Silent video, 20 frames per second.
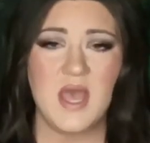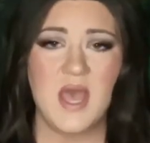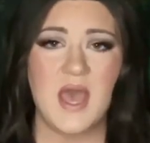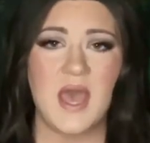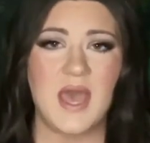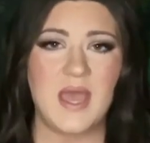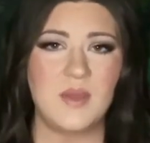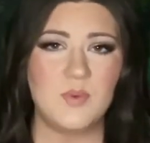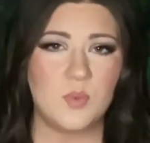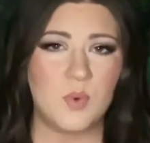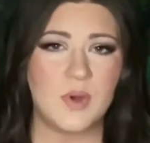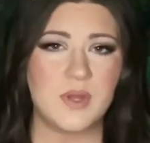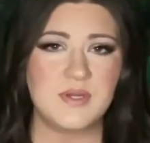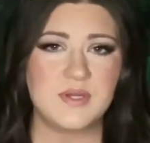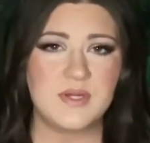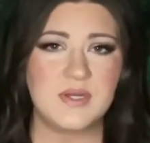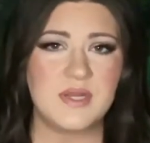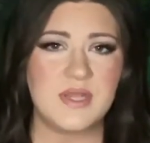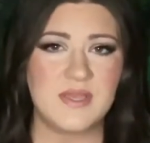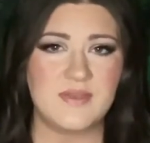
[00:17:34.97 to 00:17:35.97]
I
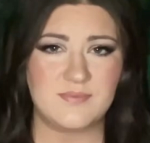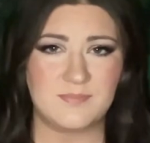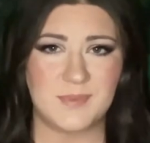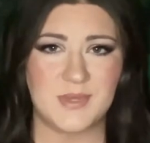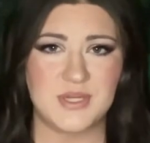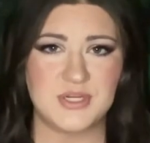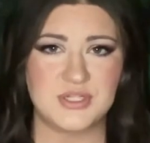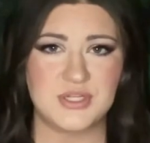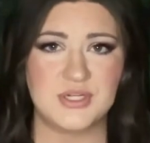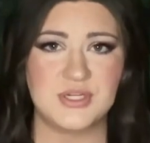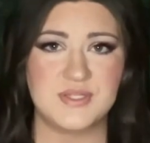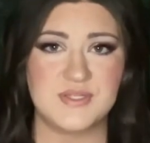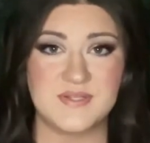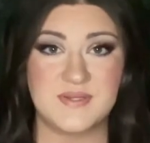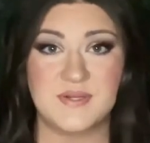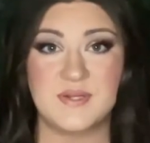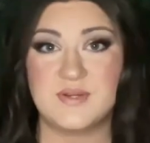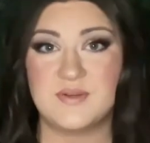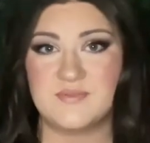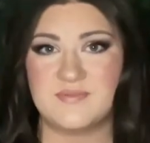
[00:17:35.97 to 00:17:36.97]
wonder if picture
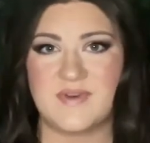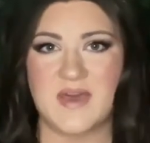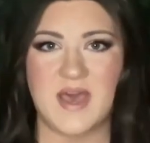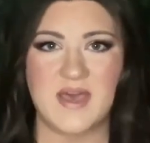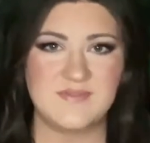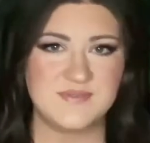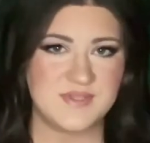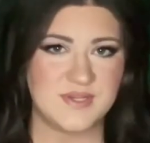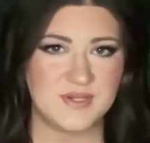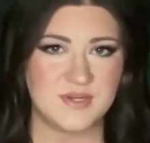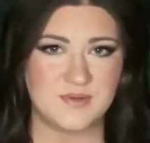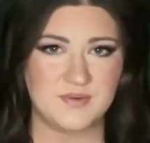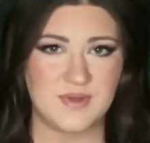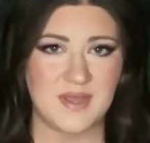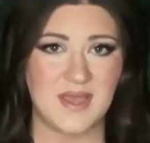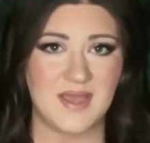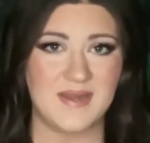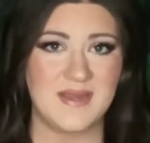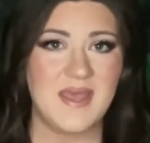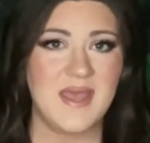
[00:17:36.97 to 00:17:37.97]

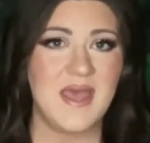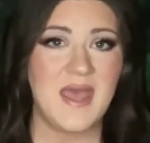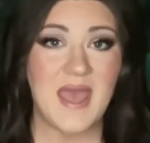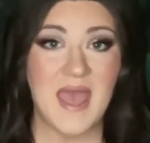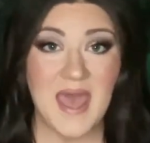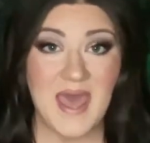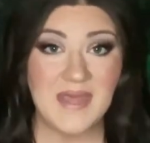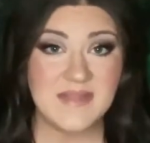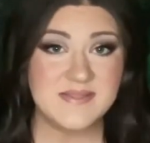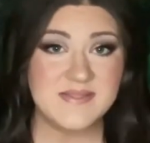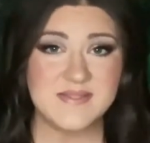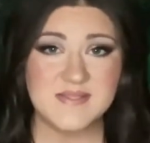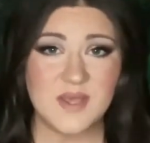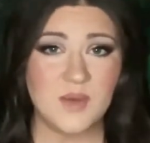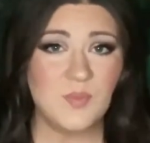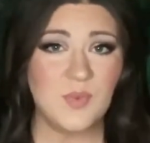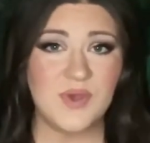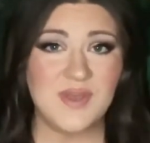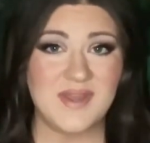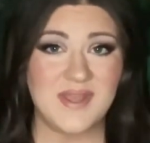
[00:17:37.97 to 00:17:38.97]
0509 had
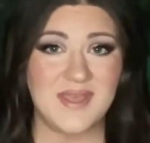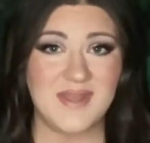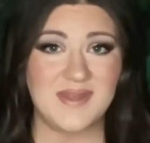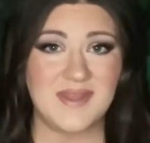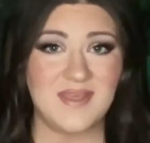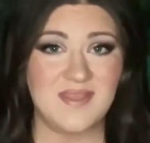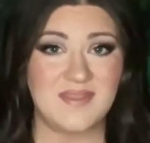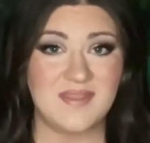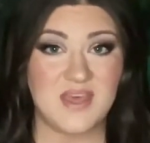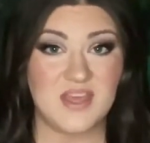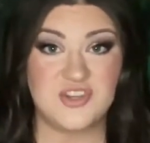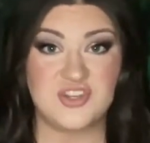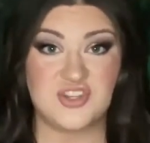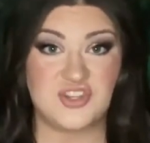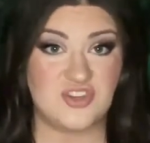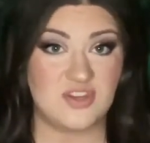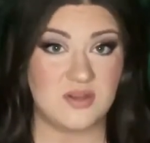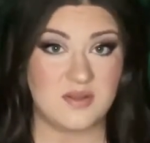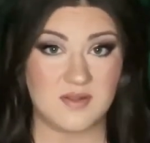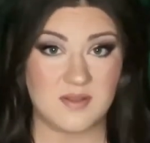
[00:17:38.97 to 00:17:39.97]
someone in it that
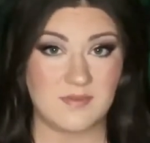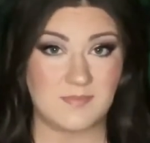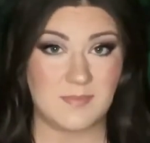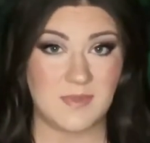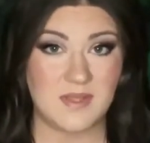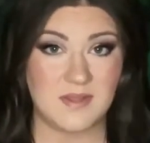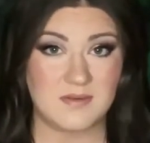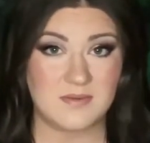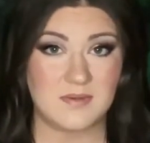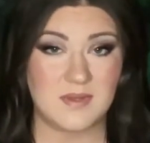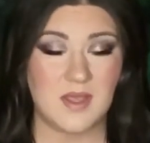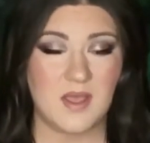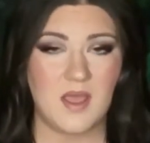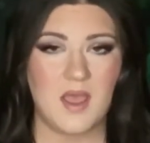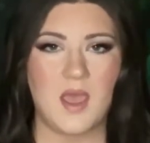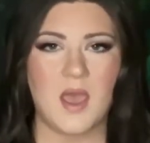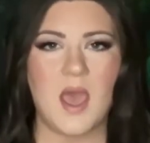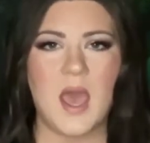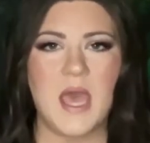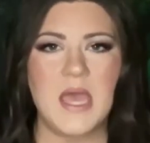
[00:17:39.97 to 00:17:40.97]
shouldn't have been.
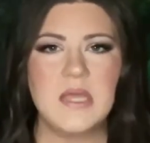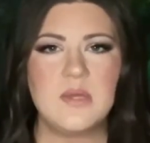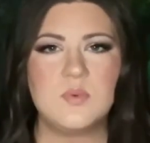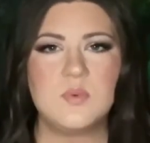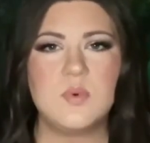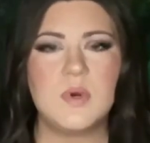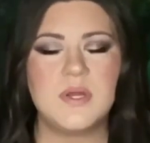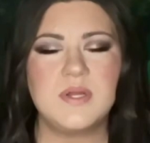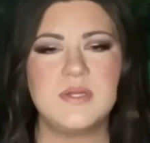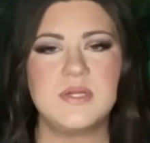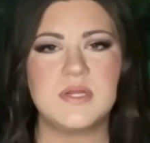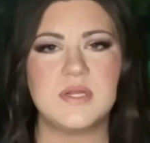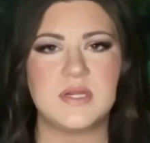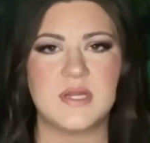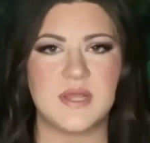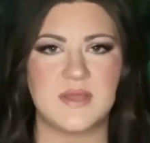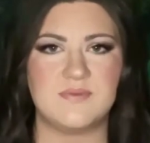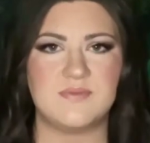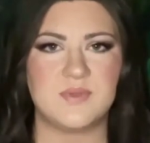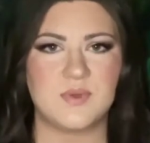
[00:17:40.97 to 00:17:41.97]
I wonder
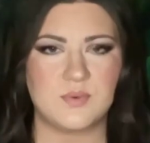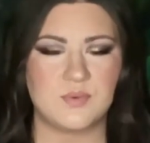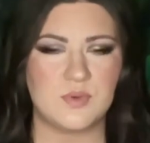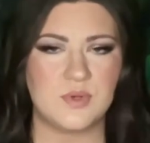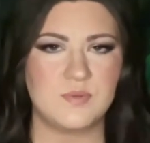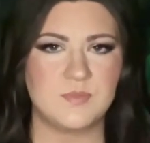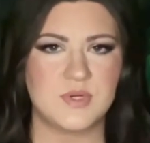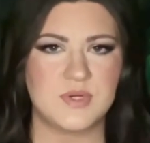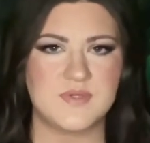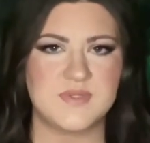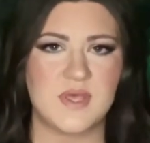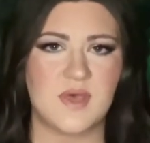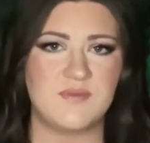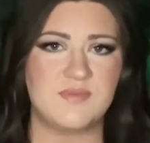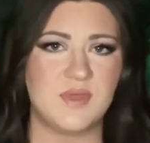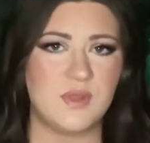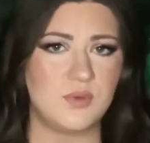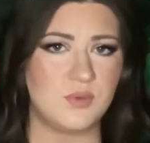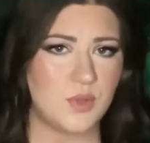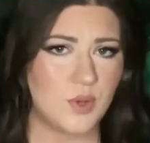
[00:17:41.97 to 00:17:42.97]
if the rumors of
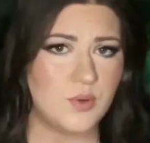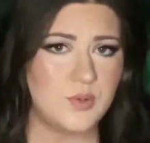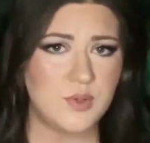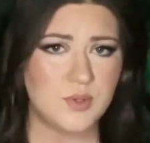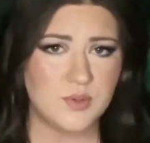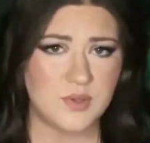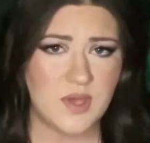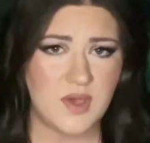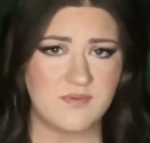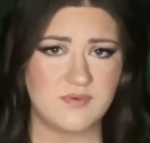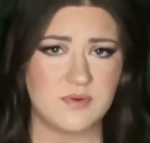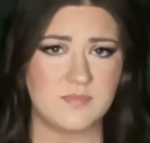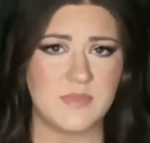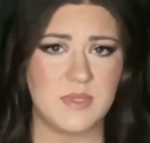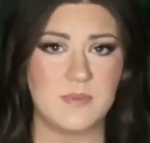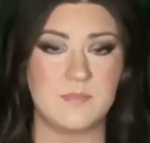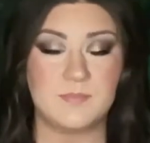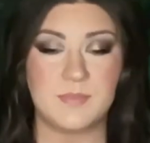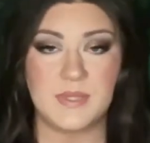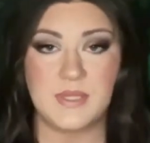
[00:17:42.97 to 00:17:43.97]
the local
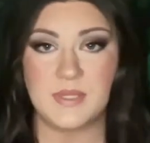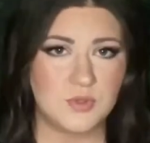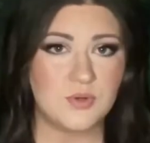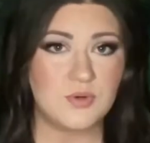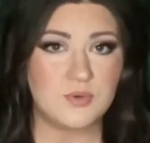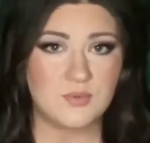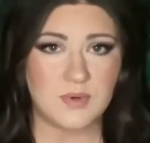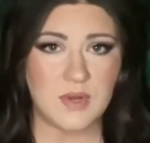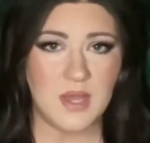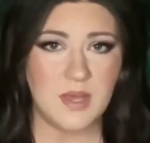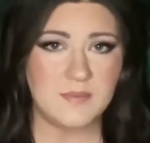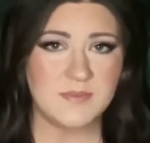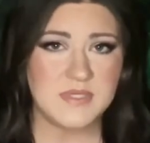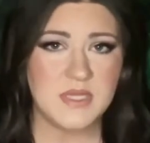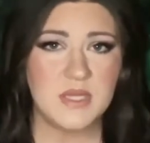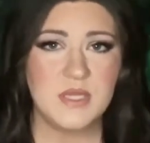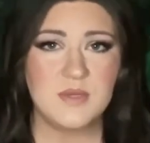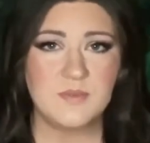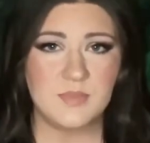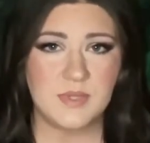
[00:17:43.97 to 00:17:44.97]
government being corrupt
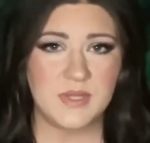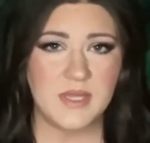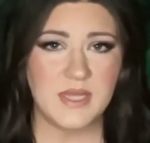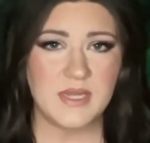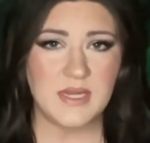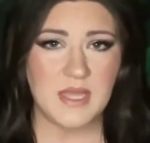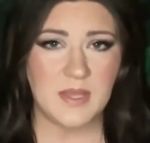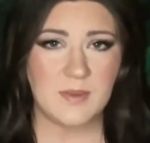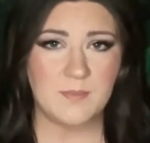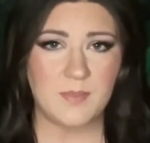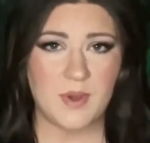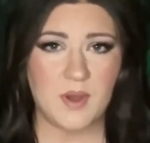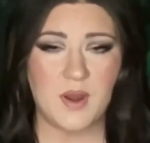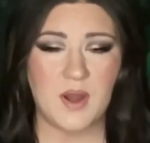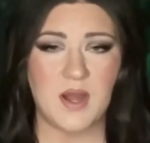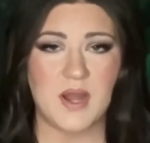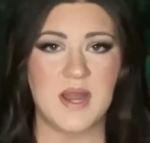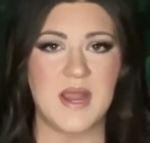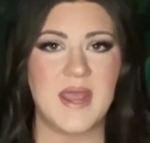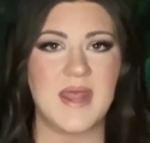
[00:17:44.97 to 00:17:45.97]
played a
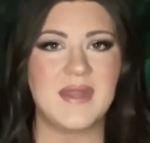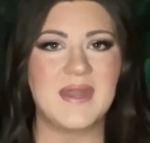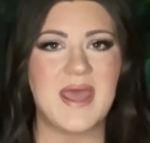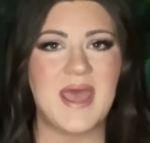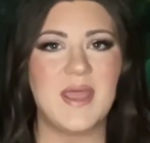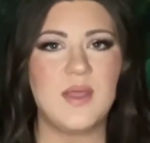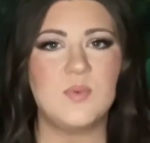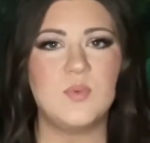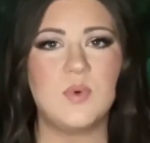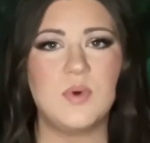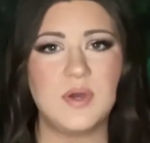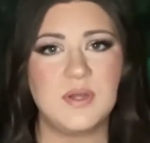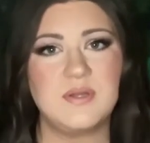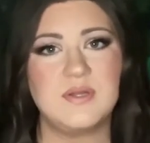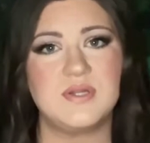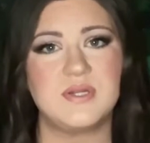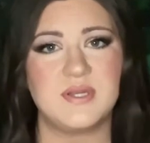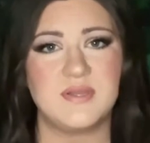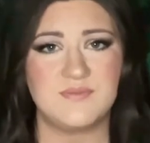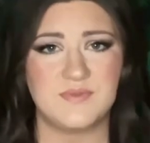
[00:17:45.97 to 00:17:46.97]
part, and I
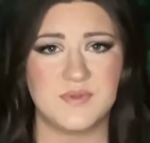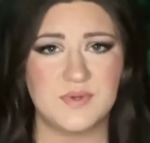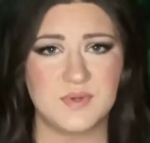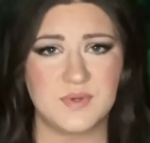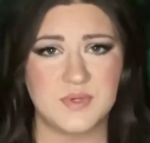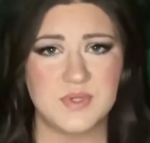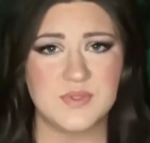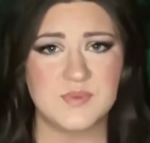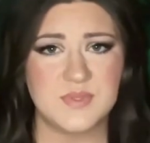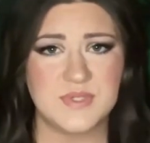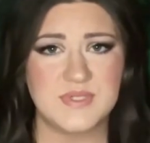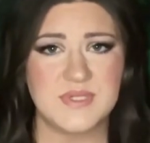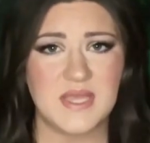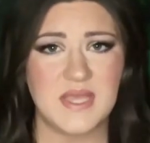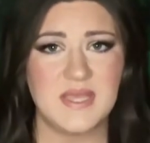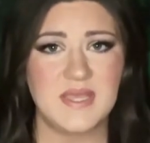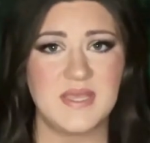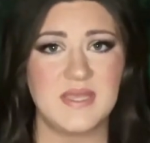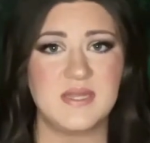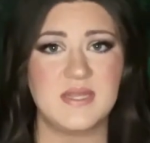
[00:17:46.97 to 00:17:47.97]
wonder if the girls were
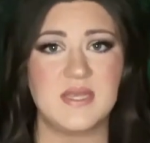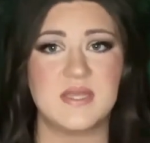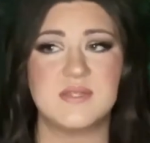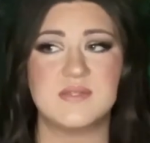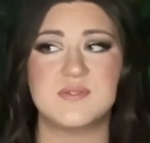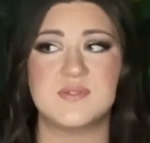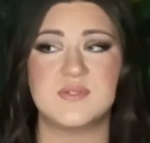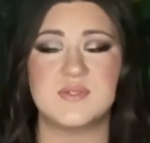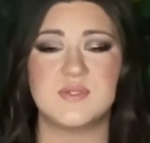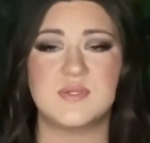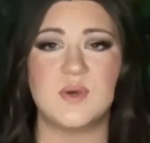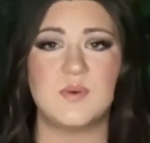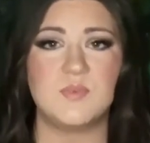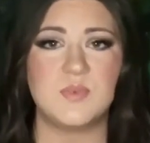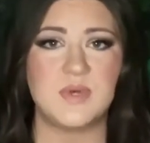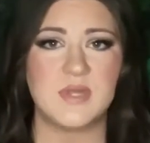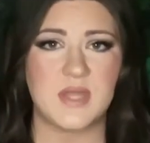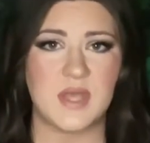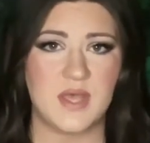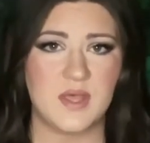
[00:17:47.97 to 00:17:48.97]
taken and
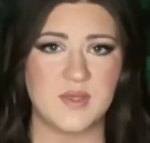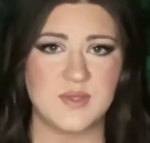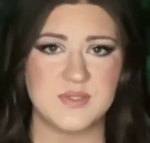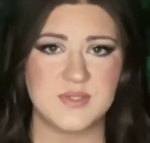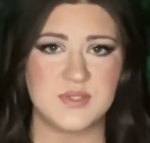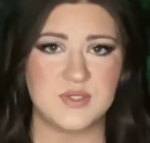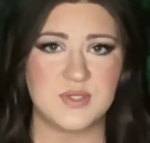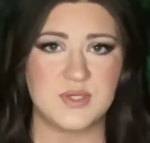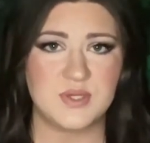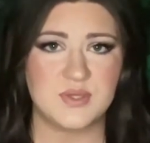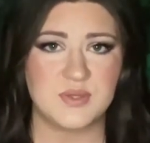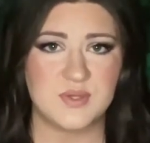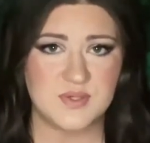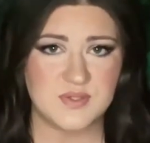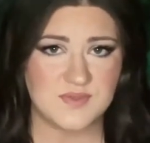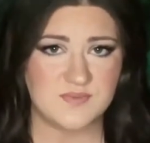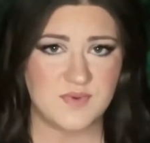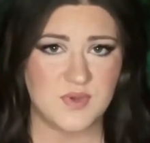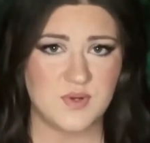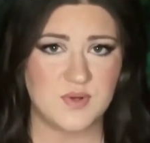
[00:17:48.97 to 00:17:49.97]
someone else took
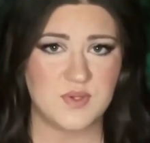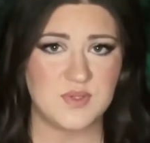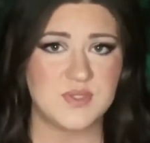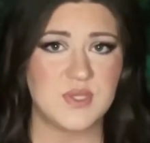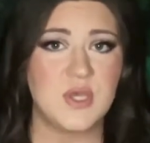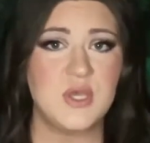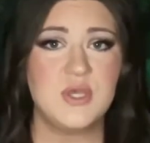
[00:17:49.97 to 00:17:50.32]
those photos